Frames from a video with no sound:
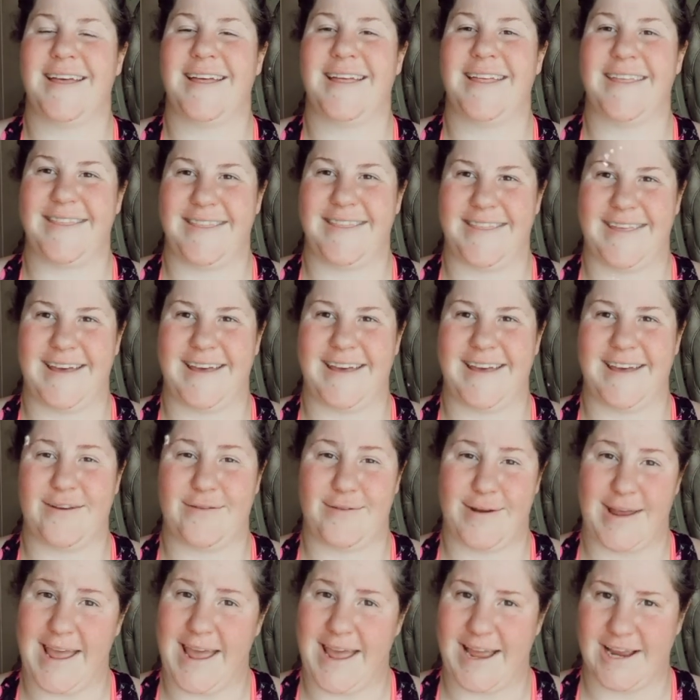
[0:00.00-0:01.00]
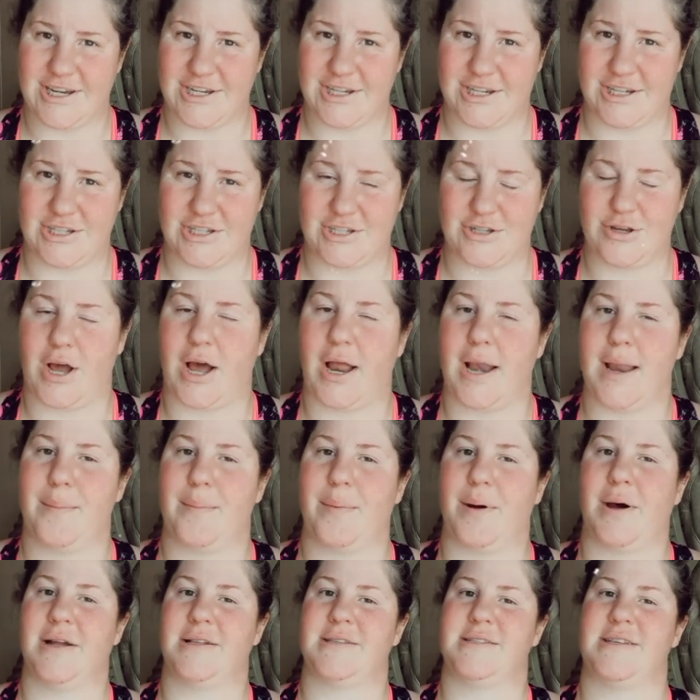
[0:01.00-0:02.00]
the reaction to
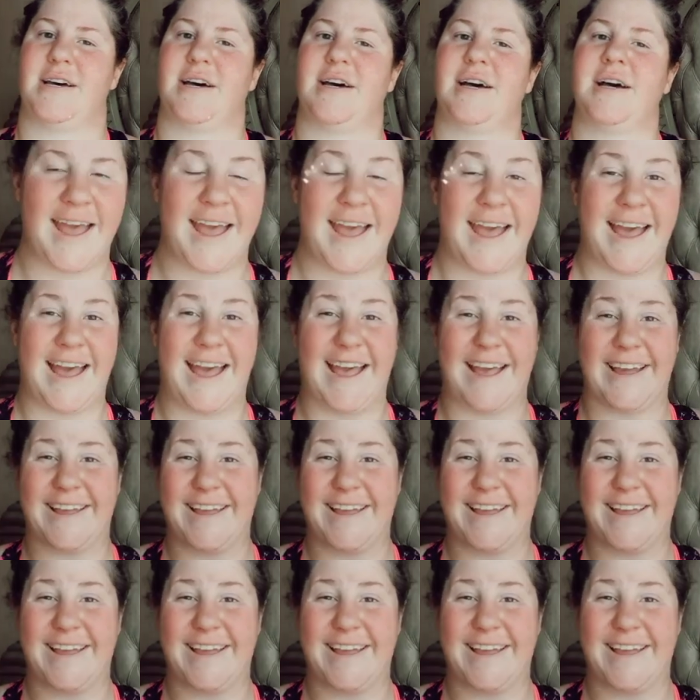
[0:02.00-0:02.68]
alipers.